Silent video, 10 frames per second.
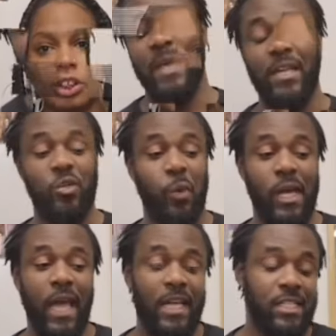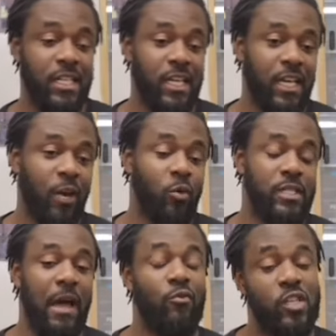In 2018, it was
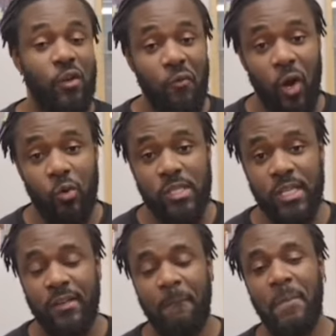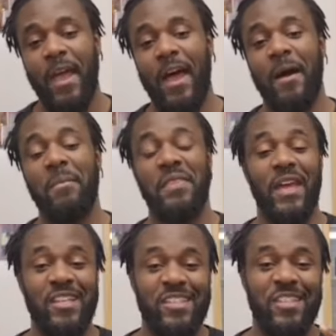at risk of closing, um, but
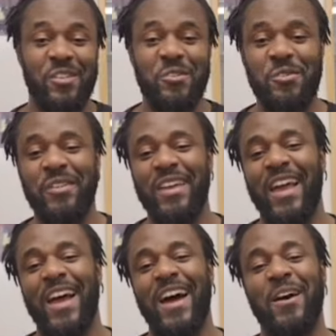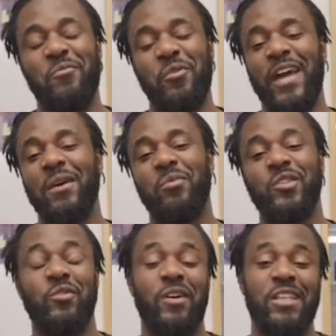thanks to you, uh, we were able to
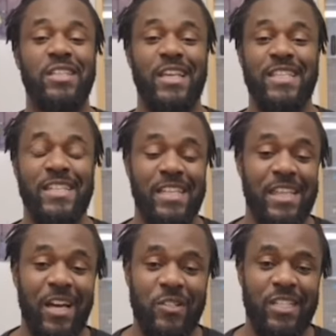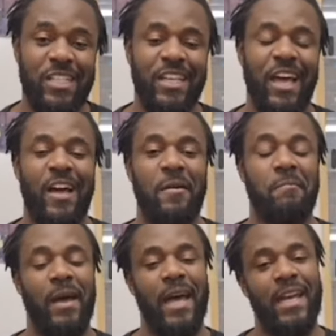raise 60,000 um,
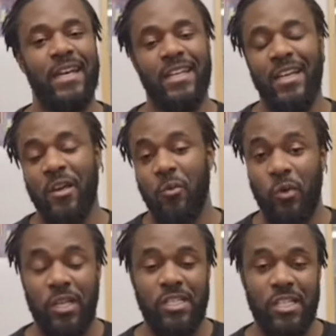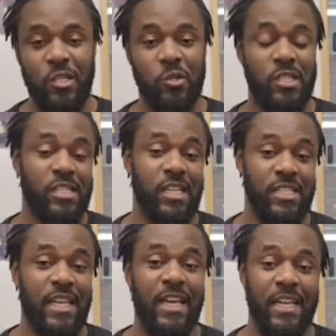and continue to
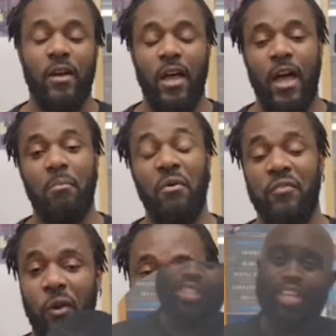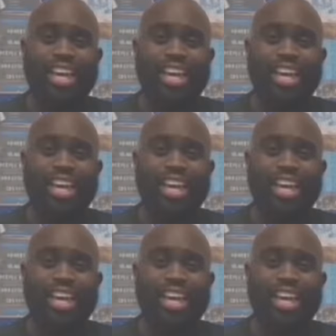stay um, afloat.